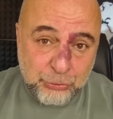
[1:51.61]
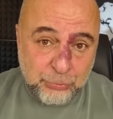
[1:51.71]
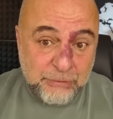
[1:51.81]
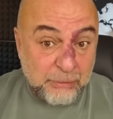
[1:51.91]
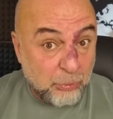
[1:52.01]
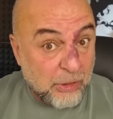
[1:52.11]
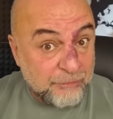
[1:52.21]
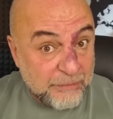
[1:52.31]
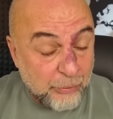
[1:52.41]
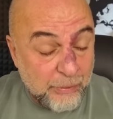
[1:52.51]
Important
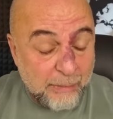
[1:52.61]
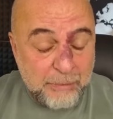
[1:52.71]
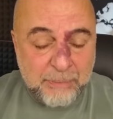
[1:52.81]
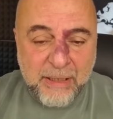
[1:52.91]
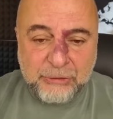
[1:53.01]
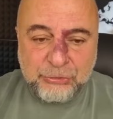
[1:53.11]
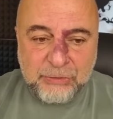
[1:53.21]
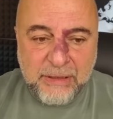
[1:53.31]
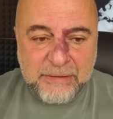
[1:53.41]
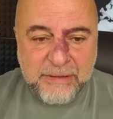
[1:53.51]
earnings reports are
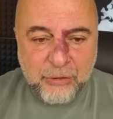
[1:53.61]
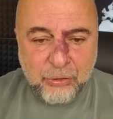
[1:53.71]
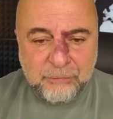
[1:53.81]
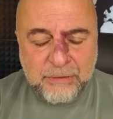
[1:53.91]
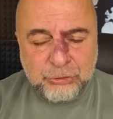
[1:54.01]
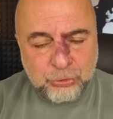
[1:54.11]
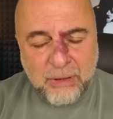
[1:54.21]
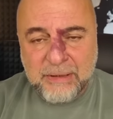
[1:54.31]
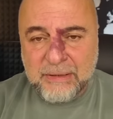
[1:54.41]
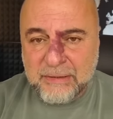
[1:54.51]
coming this week, and
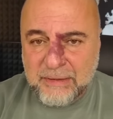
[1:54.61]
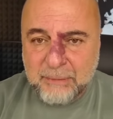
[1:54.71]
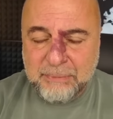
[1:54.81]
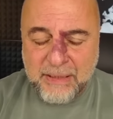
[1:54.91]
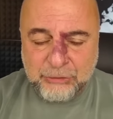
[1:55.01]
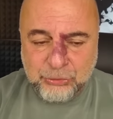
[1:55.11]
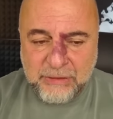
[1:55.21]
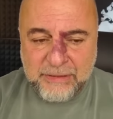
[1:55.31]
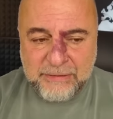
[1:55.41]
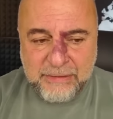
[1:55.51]
so far, the
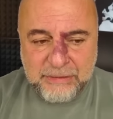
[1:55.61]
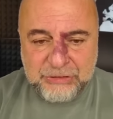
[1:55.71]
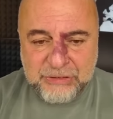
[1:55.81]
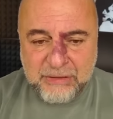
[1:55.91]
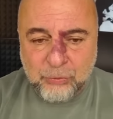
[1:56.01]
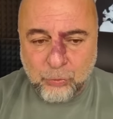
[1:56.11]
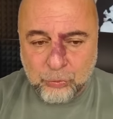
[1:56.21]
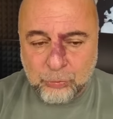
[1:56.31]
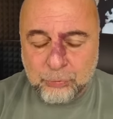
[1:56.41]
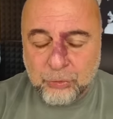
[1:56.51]
trend in earnings has been
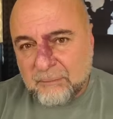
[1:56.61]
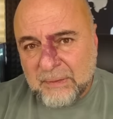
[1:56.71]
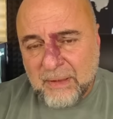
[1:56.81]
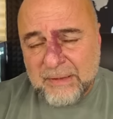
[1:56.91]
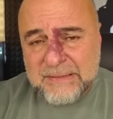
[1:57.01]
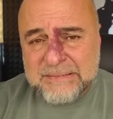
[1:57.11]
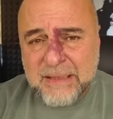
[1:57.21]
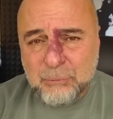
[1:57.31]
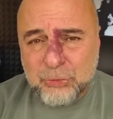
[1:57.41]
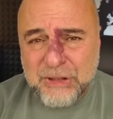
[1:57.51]
positive.
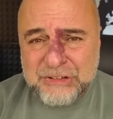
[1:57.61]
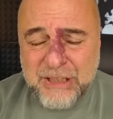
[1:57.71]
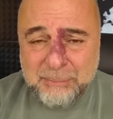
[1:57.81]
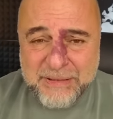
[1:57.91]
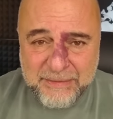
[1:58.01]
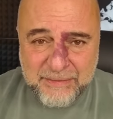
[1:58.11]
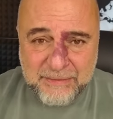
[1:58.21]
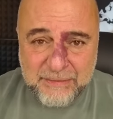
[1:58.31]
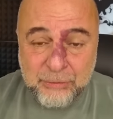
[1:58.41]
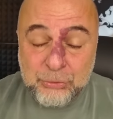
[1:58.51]
Analysts believe
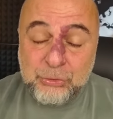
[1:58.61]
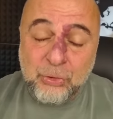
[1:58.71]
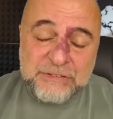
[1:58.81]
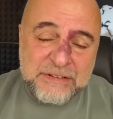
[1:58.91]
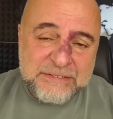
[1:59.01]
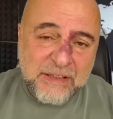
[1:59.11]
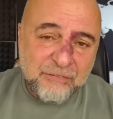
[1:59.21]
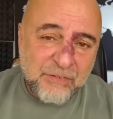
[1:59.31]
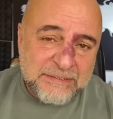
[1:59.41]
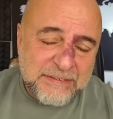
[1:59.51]
that the stellar year will
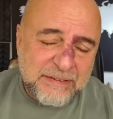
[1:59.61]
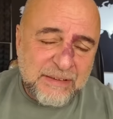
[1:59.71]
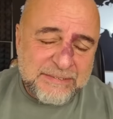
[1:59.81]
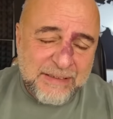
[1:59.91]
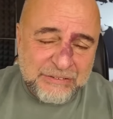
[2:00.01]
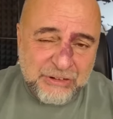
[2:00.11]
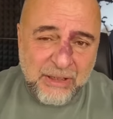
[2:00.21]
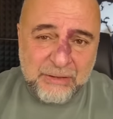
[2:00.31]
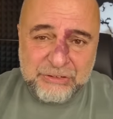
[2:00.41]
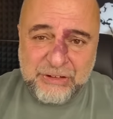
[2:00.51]
see earnings growth
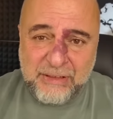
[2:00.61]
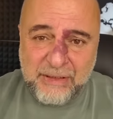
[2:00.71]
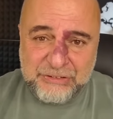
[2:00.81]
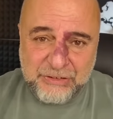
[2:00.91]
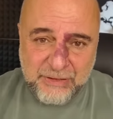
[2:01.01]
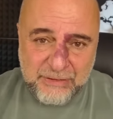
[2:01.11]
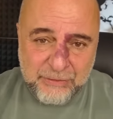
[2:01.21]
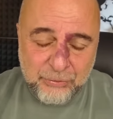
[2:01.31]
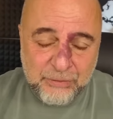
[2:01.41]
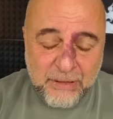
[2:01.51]
of over
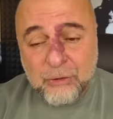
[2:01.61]
18%.